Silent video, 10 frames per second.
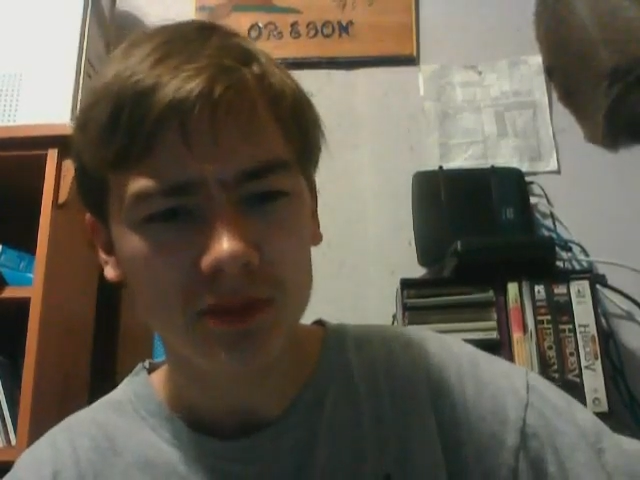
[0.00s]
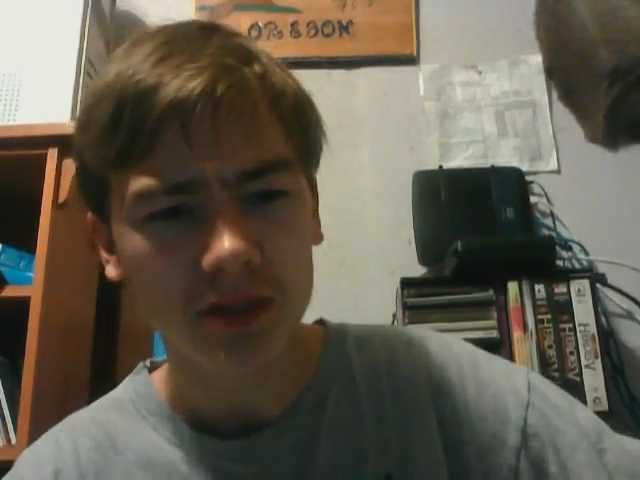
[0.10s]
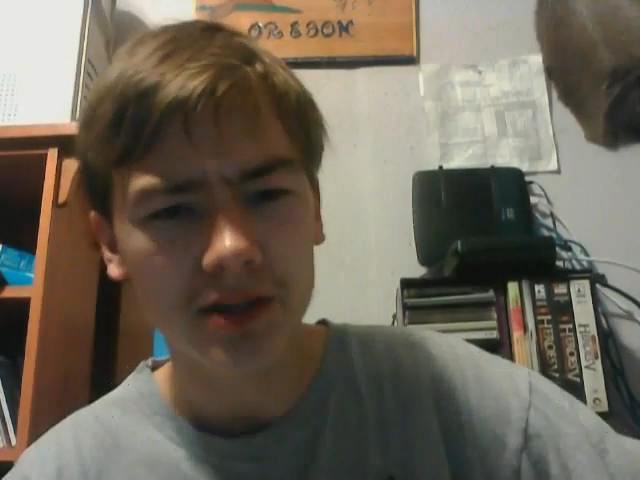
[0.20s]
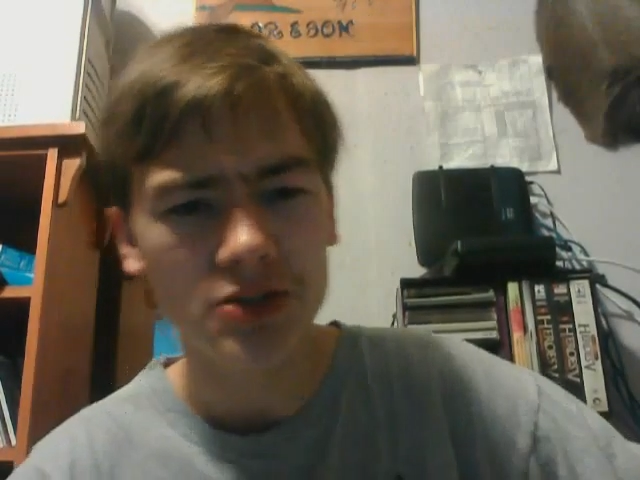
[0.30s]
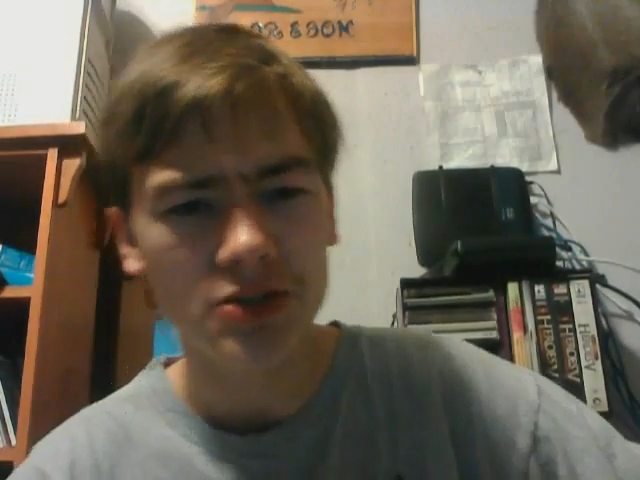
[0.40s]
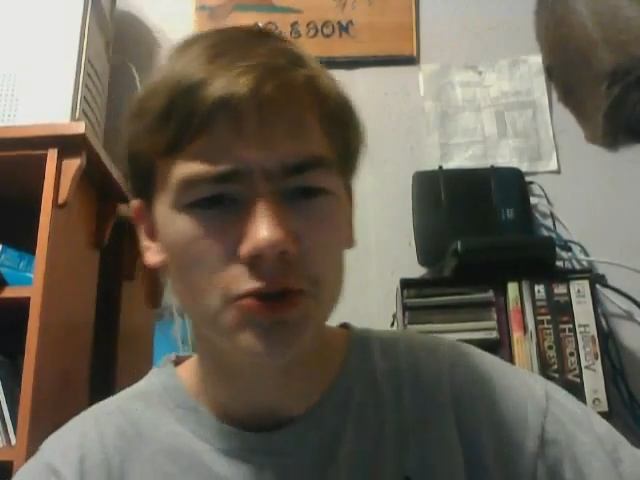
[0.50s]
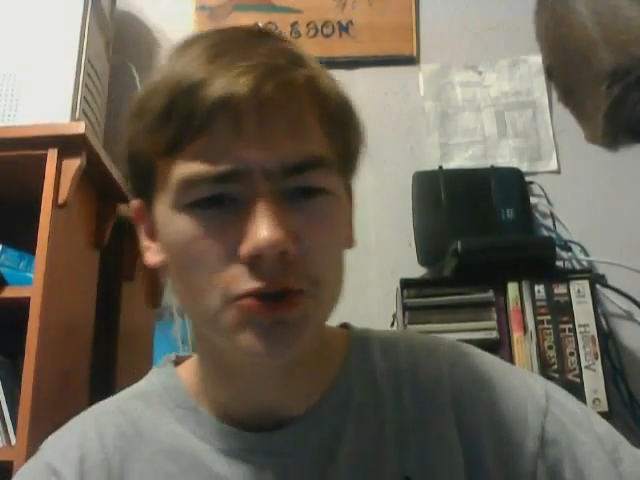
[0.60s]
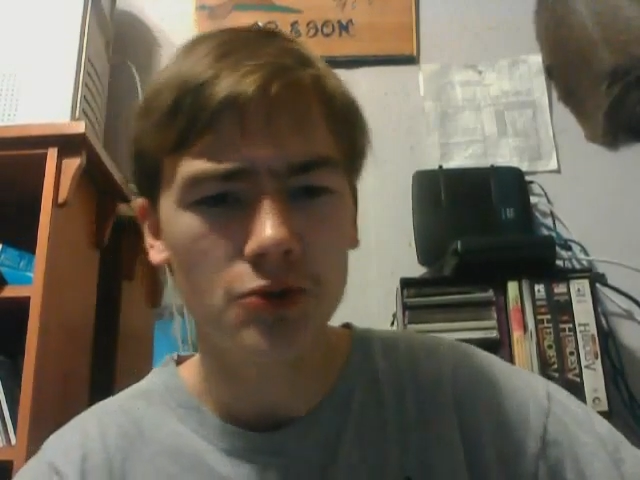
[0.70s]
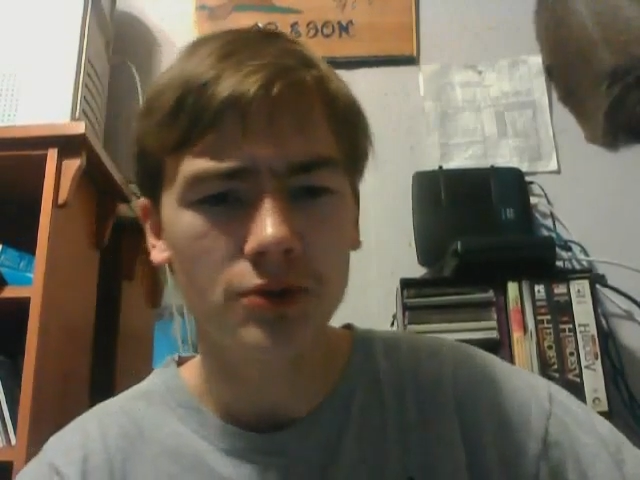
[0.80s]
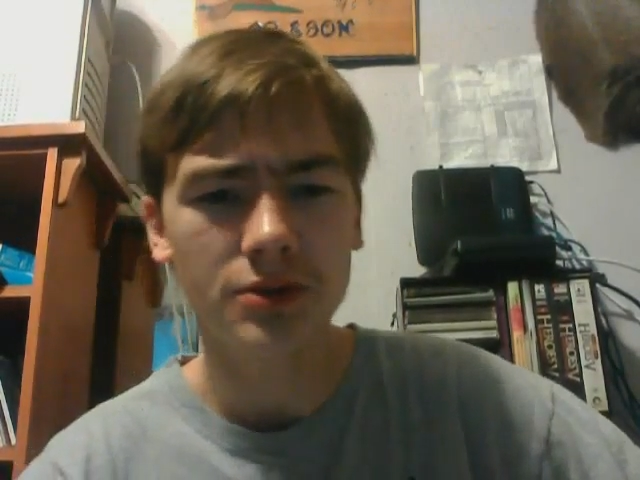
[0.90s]

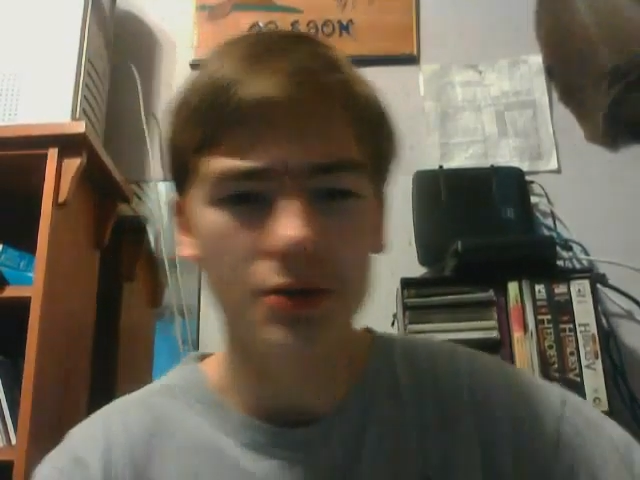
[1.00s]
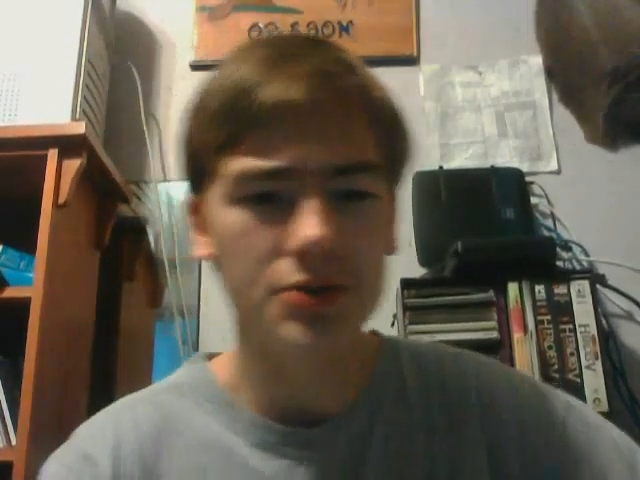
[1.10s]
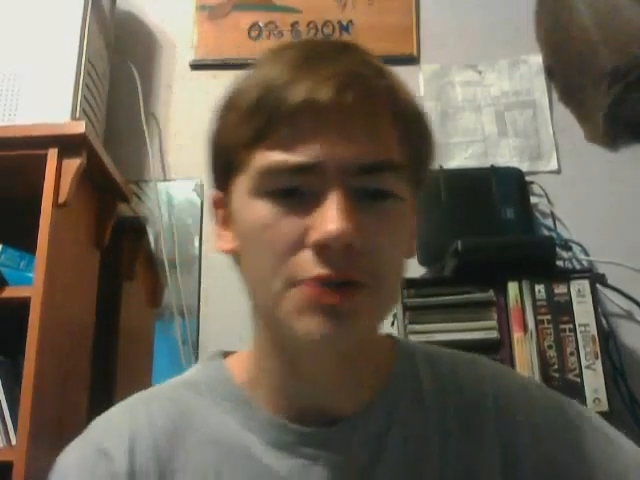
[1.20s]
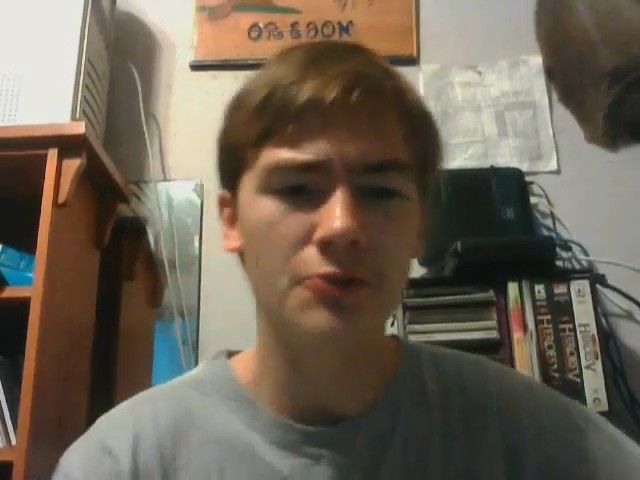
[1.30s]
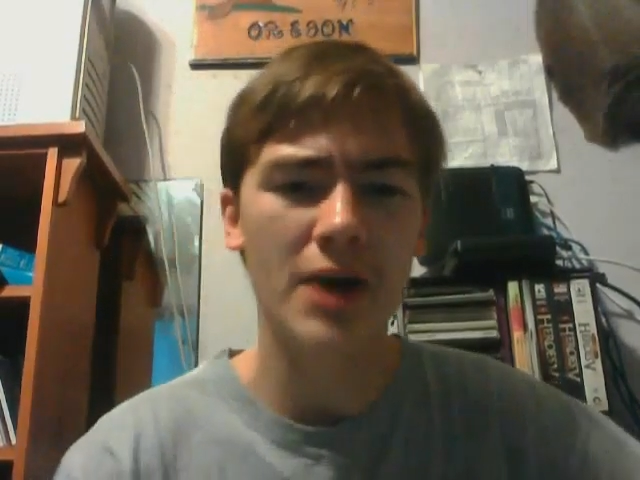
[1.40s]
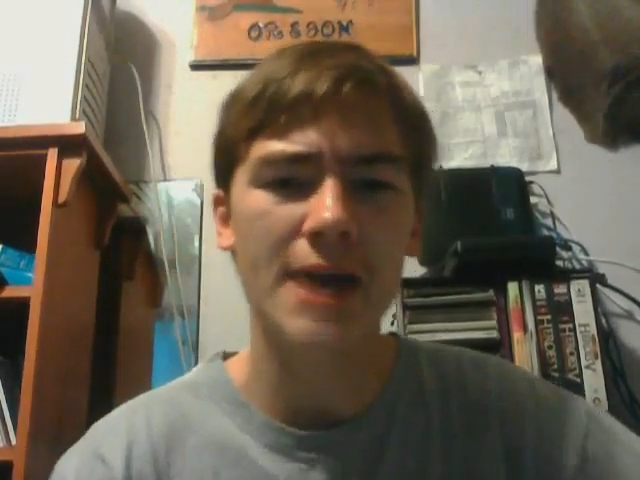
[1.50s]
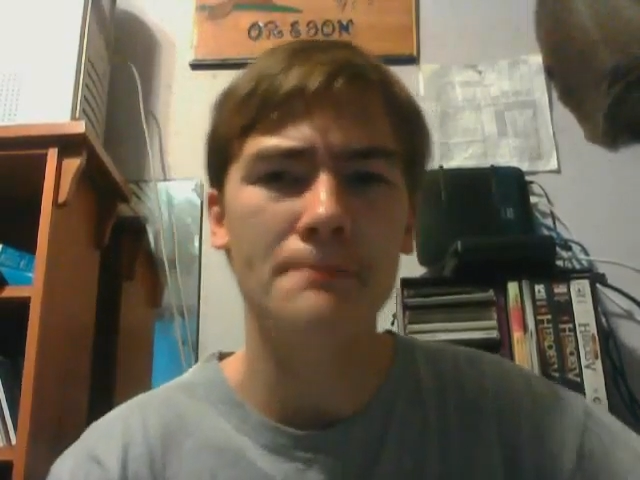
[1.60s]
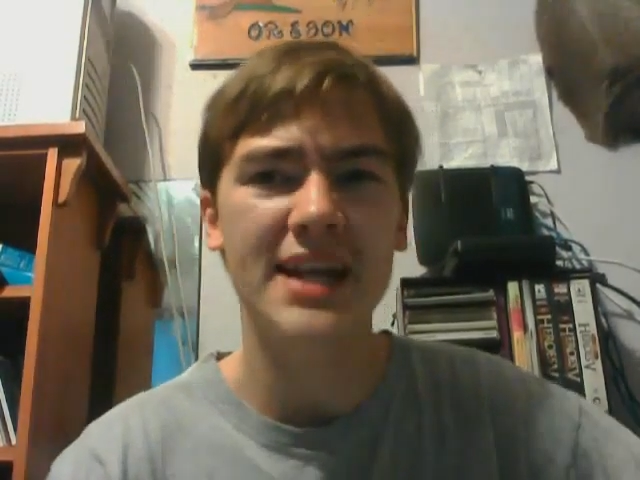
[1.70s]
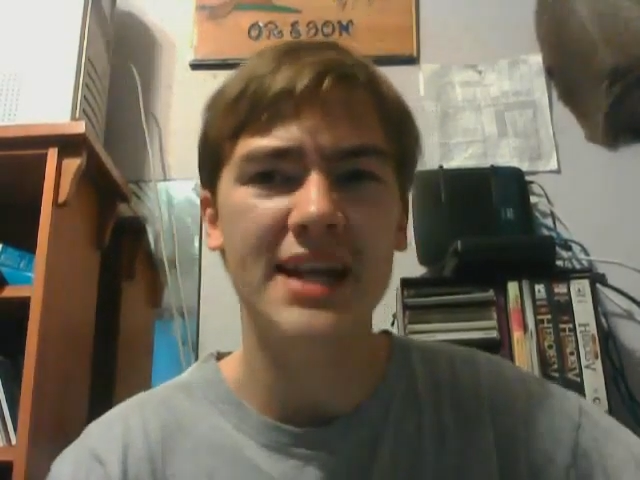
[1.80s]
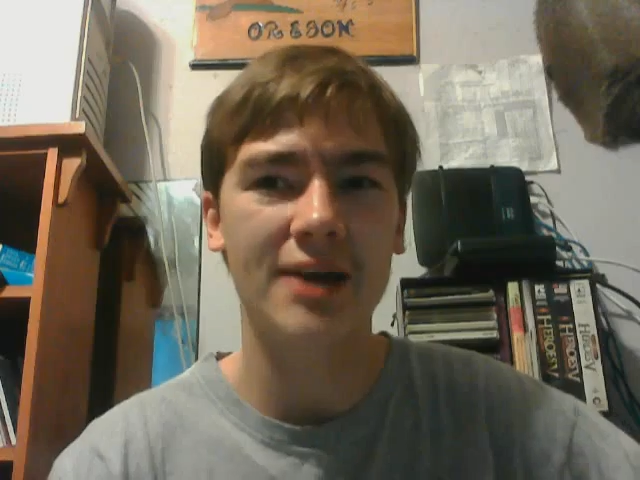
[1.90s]
into losing weight
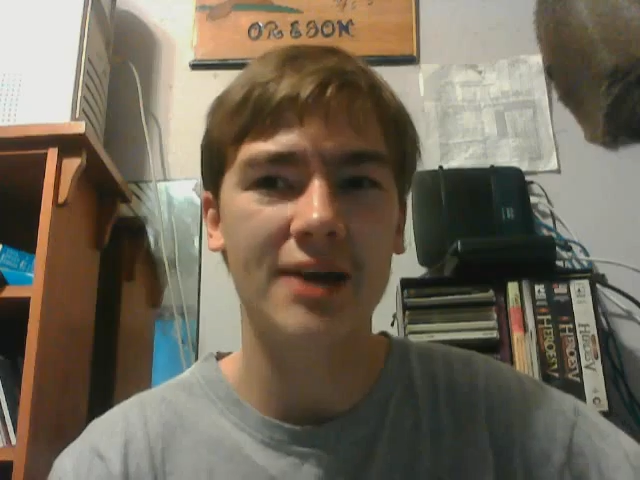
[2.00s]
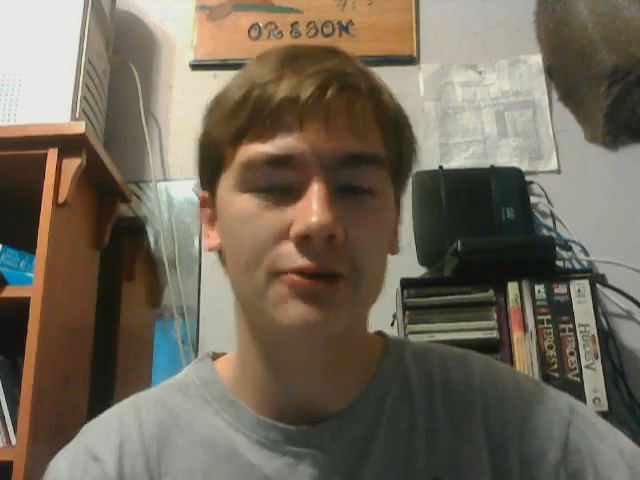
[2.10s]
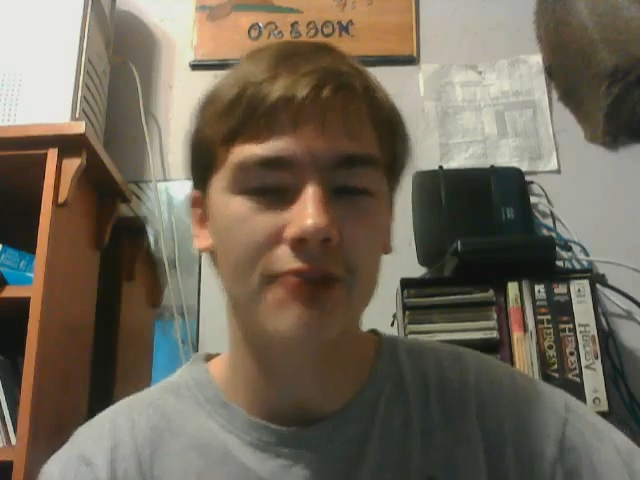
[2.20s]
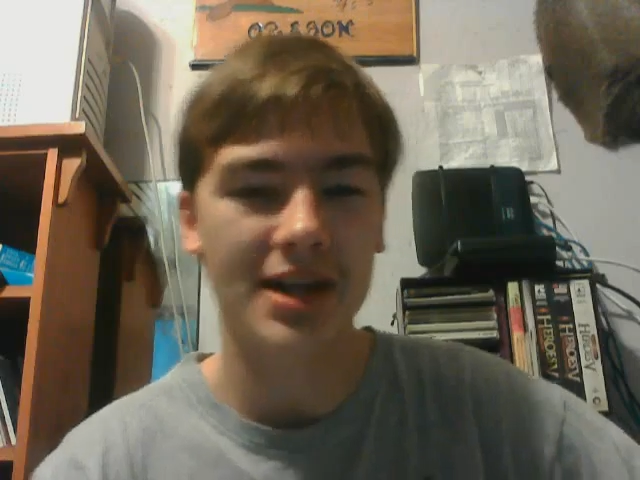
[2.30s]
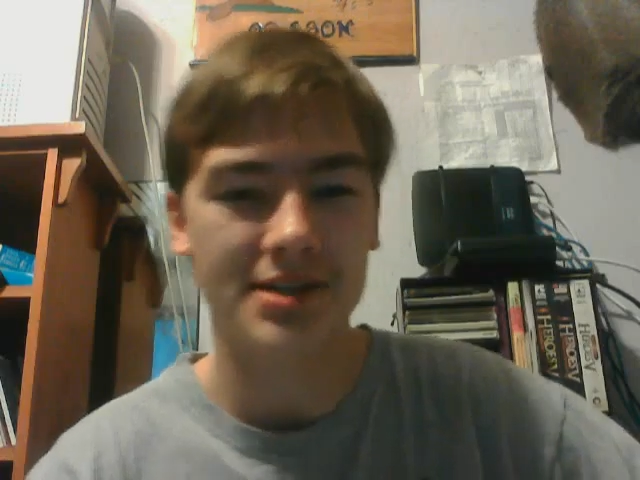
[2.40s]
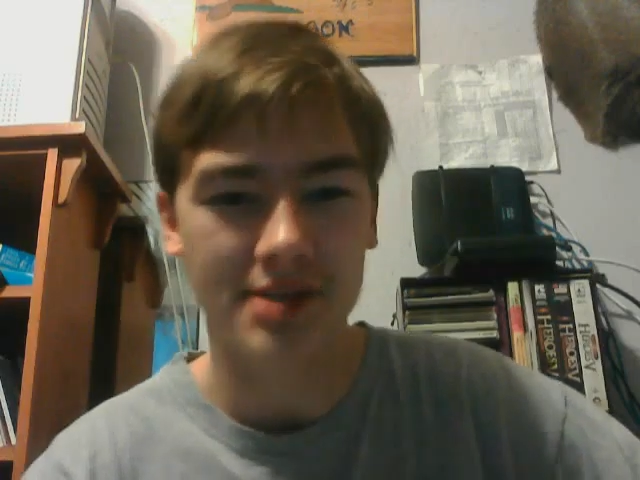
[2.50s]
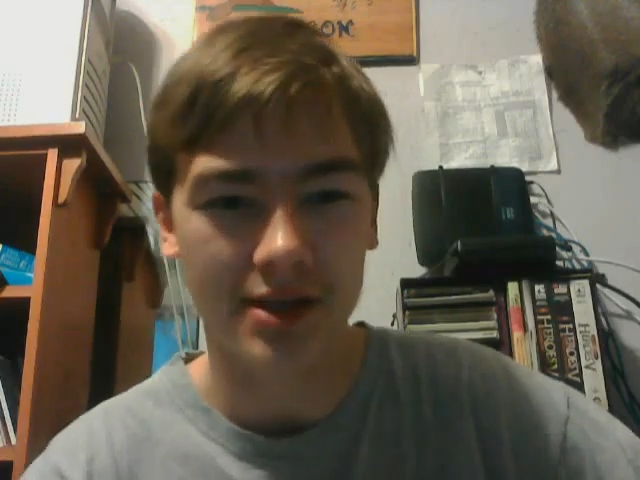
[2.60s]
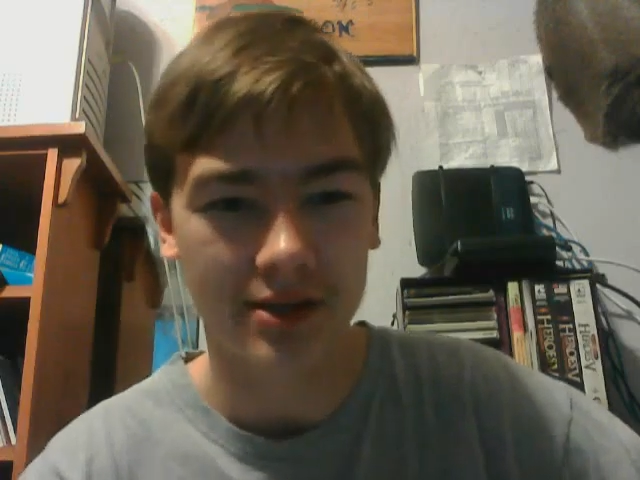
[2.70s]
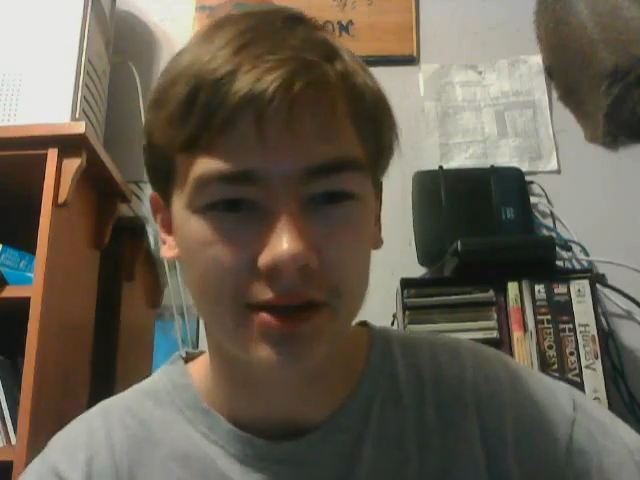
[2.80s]
and being anorexic.